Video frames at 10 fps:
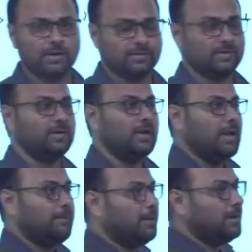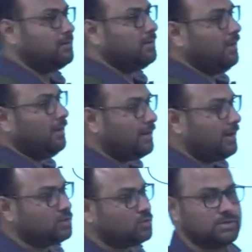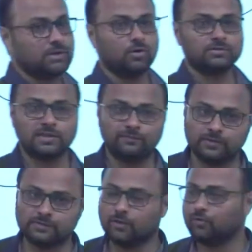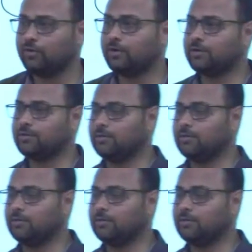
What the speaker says: in nature, but there are rights which are not self-executory